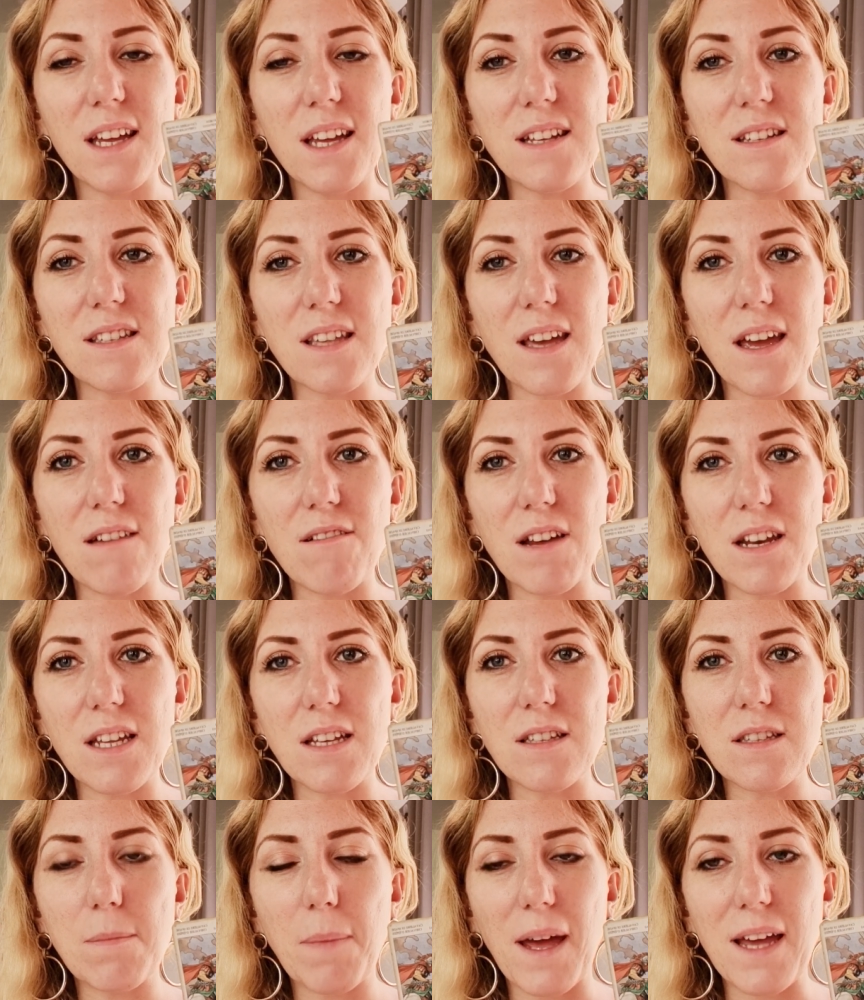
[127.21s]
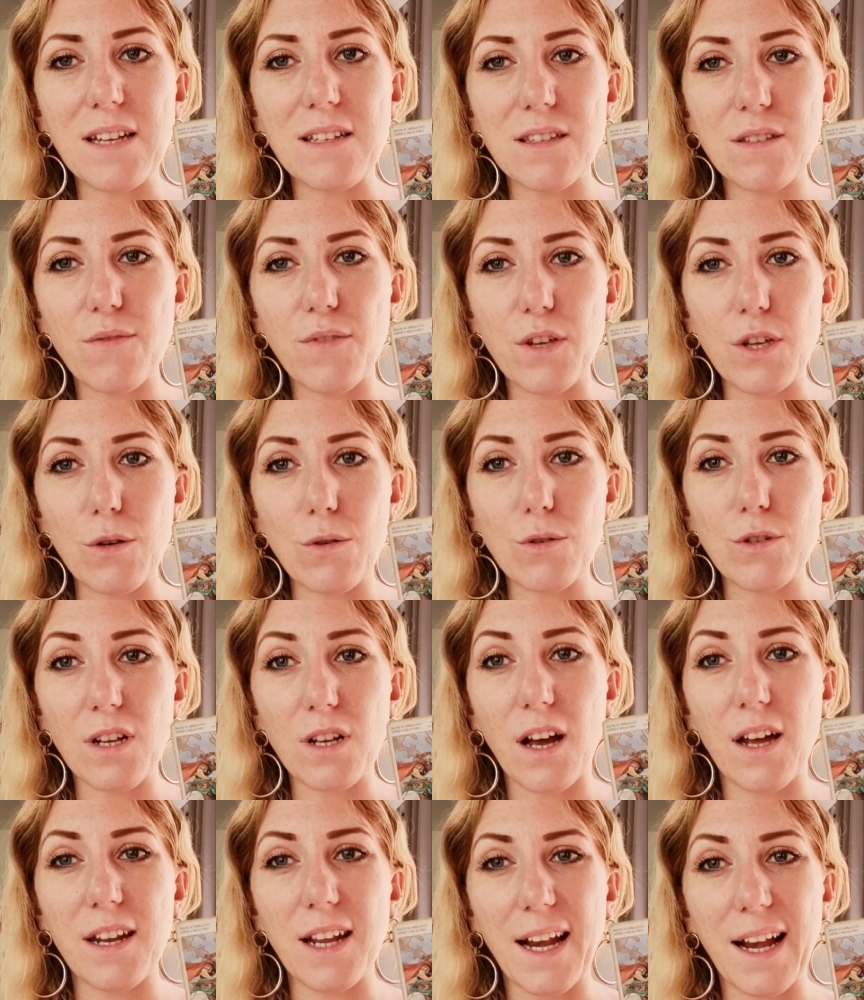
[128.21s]
is there any space for you
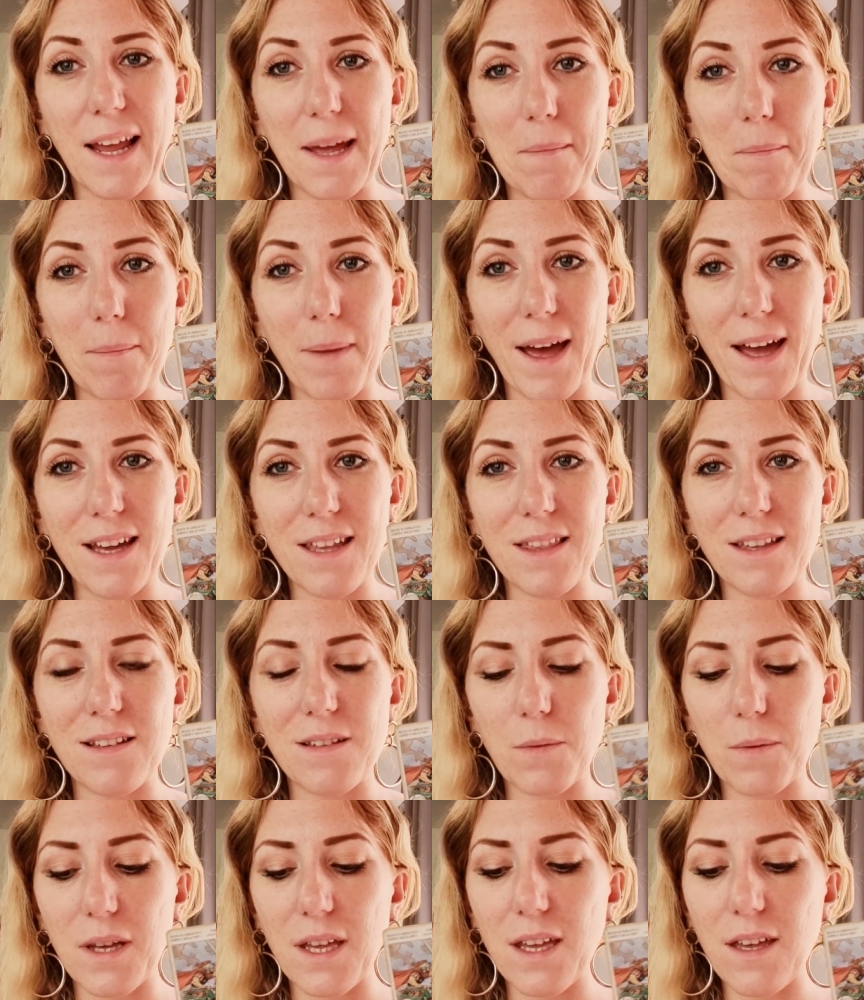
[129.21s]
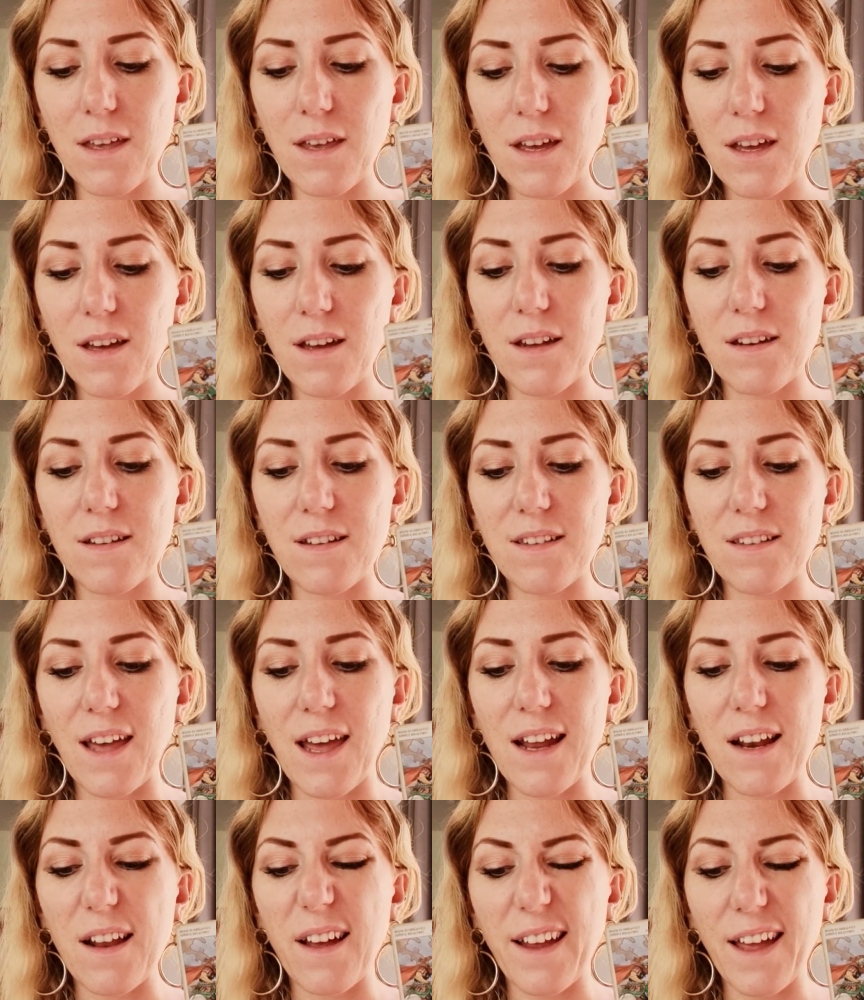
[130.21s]
to kind of claim back this week and to
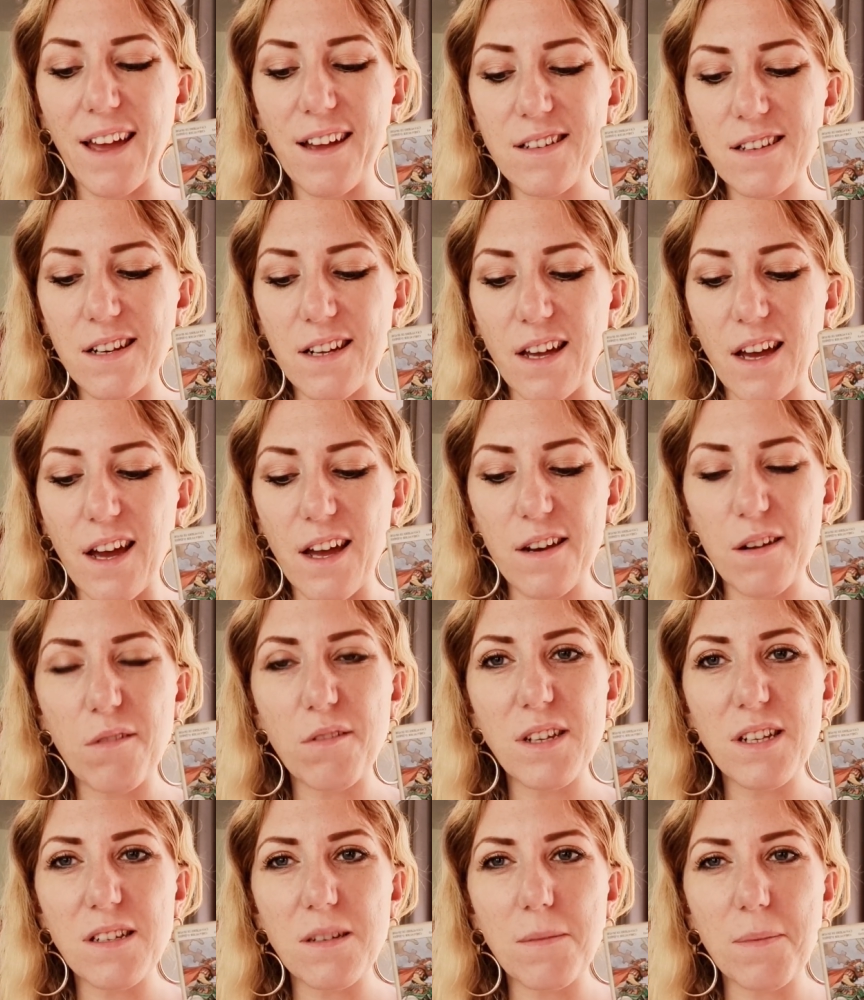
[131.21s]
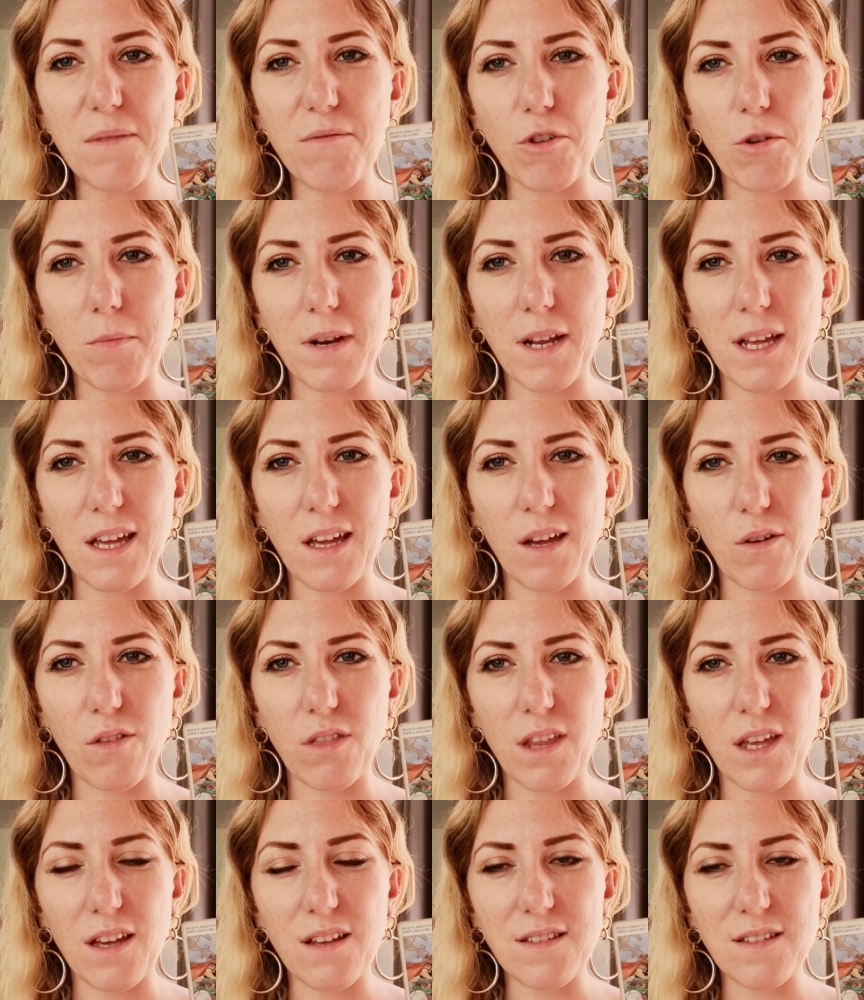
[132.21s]
say like actually I don't need to be ruminating
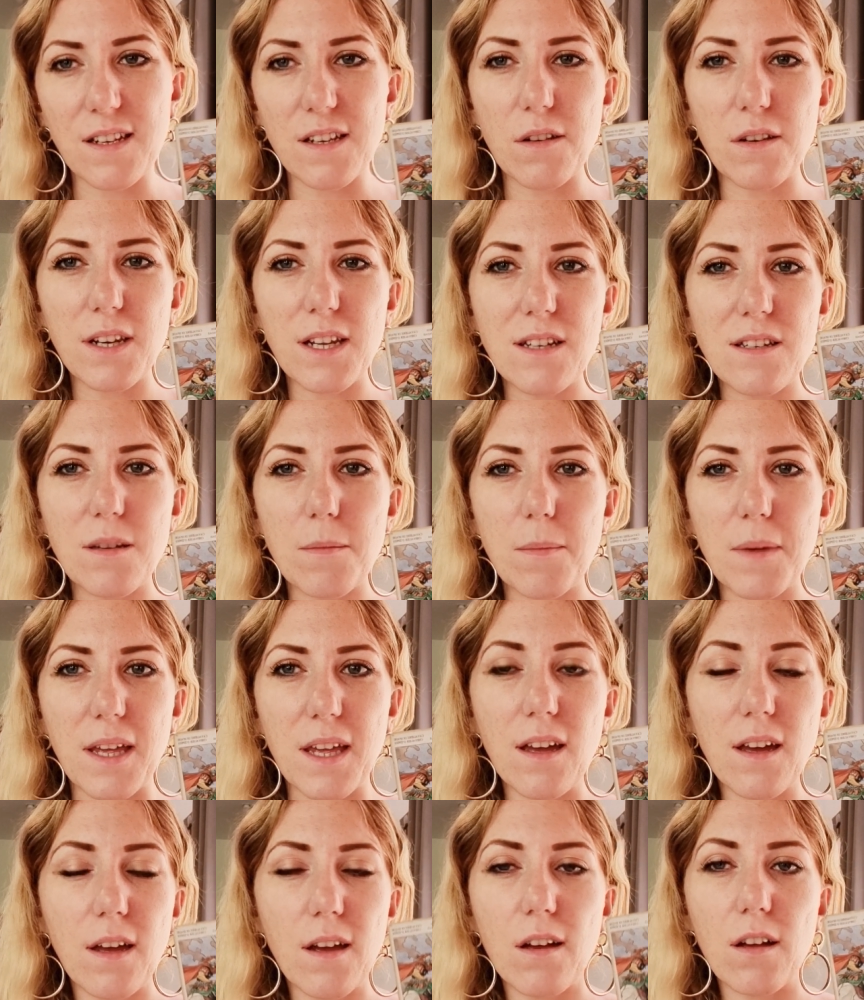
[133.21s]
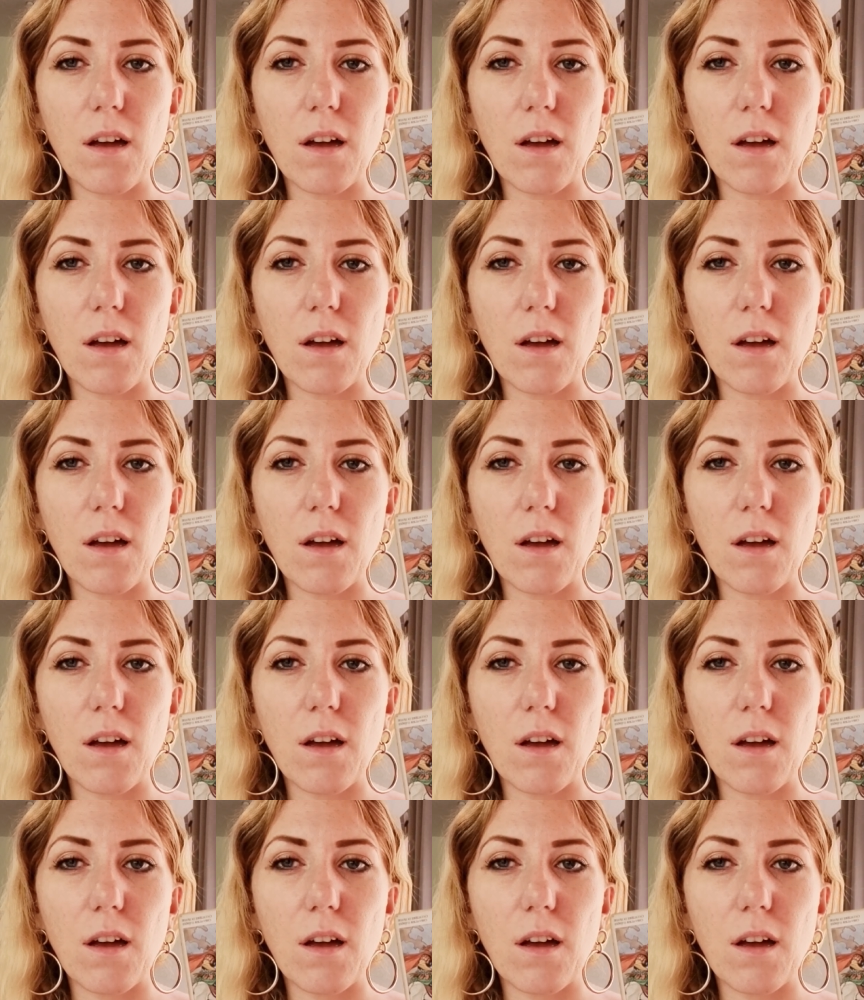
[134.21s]
on this I don't need to be